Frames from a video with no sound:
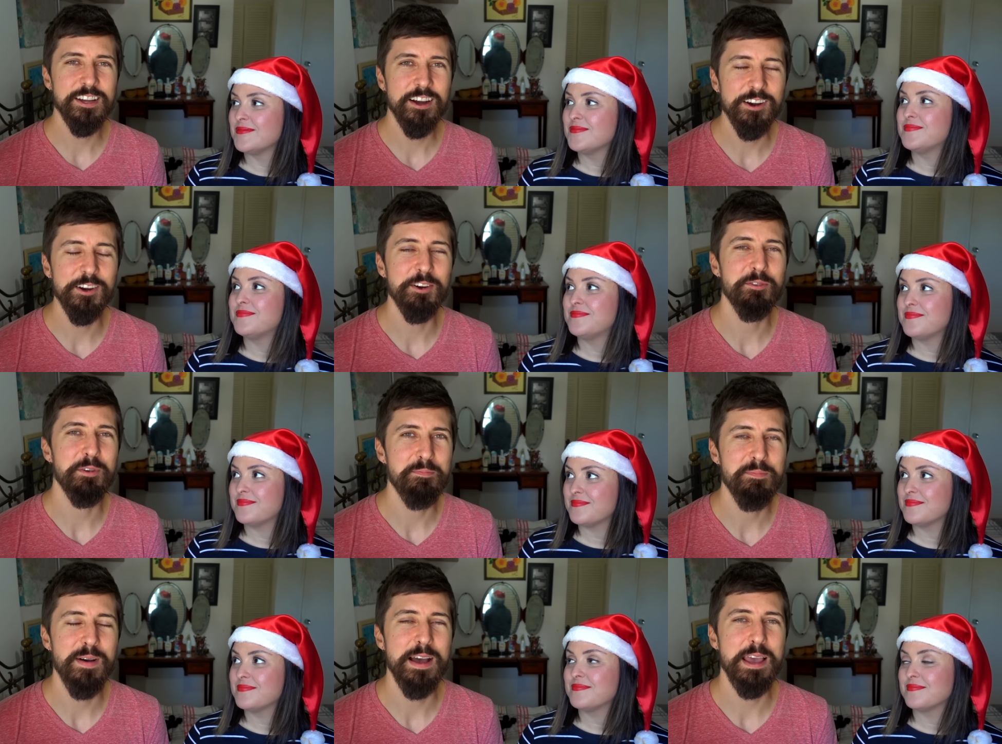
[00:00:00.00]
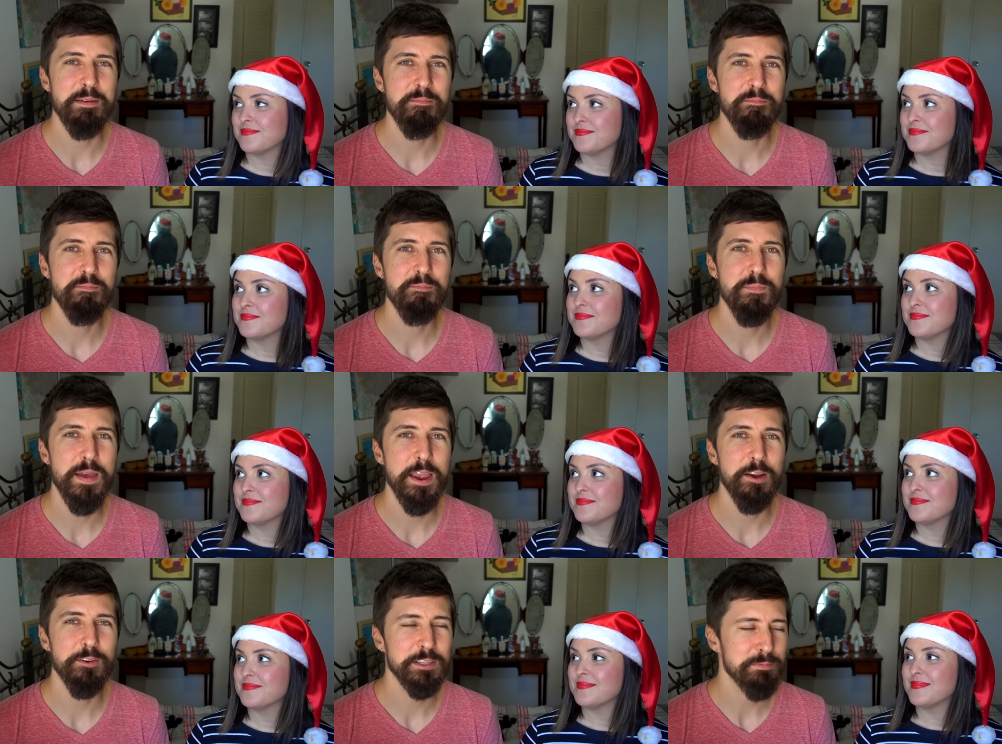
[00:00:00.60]
Speaker 1: to heart with my
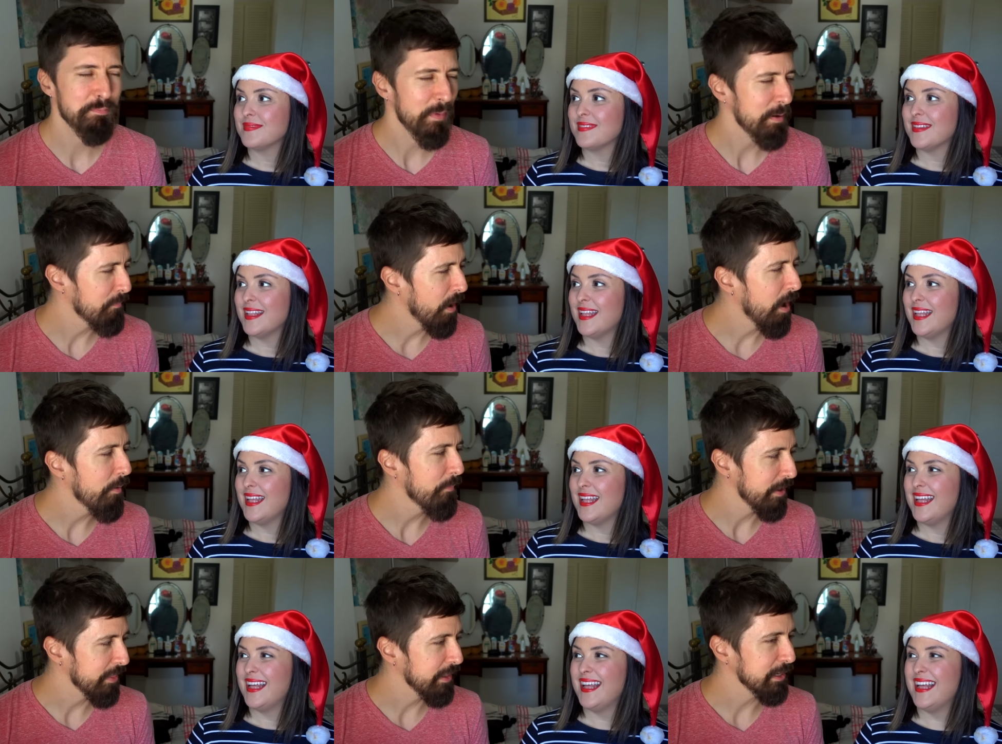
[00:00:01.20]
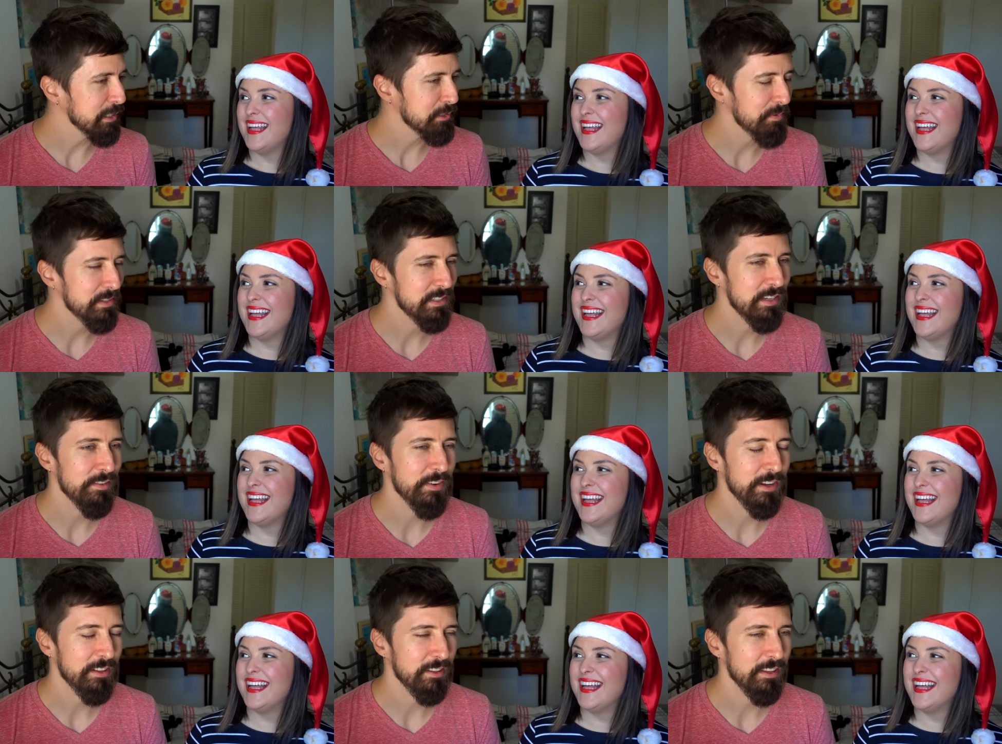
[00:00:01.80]
parents, my mom, I think
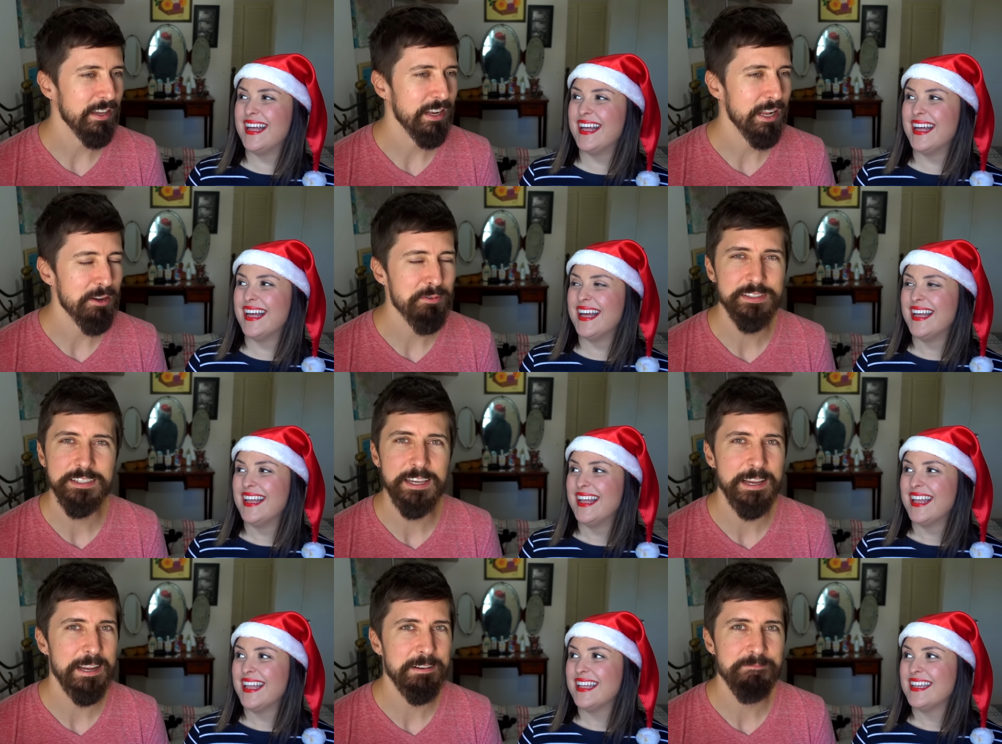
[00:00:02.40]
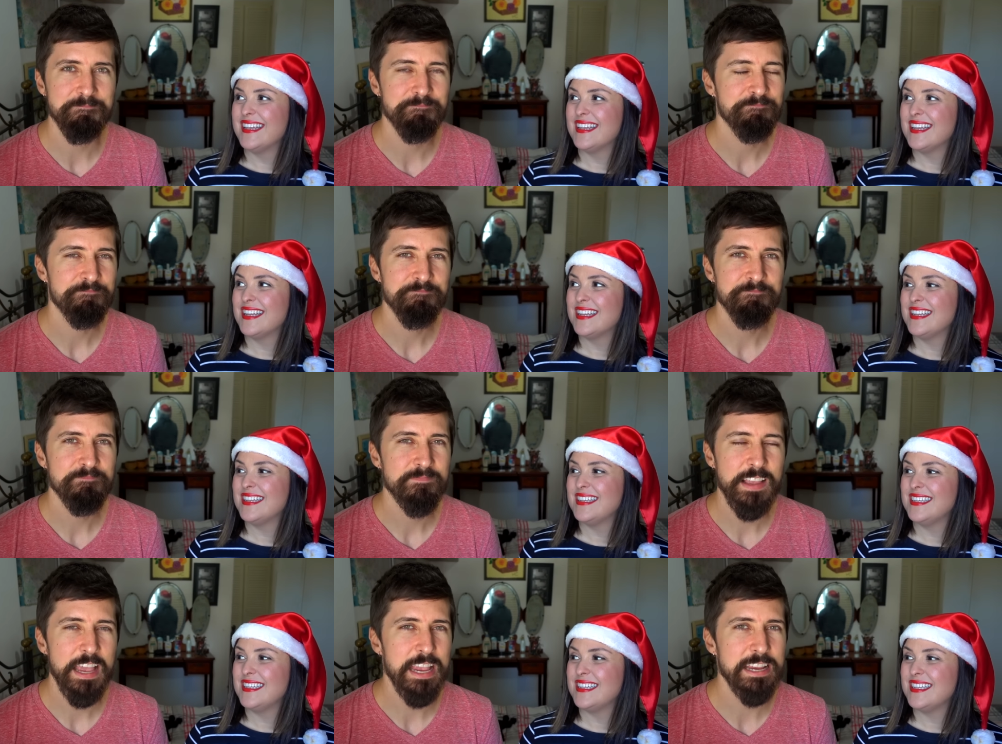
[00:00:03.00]
specifically, and I was like,
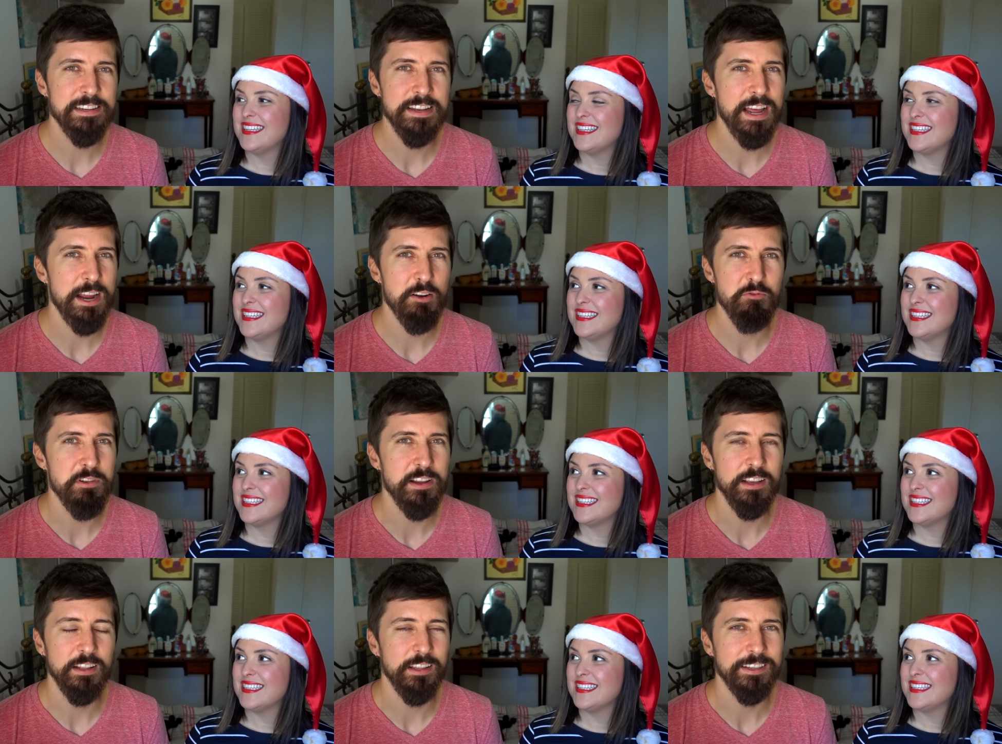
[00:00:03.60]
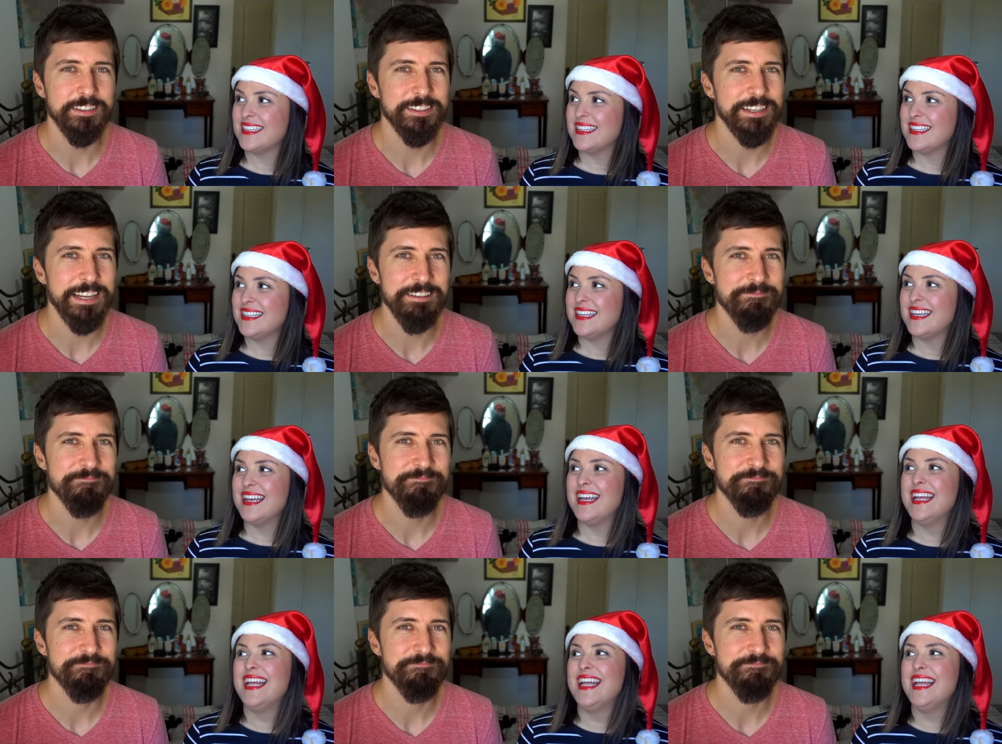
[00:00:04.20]
he's not real, is he?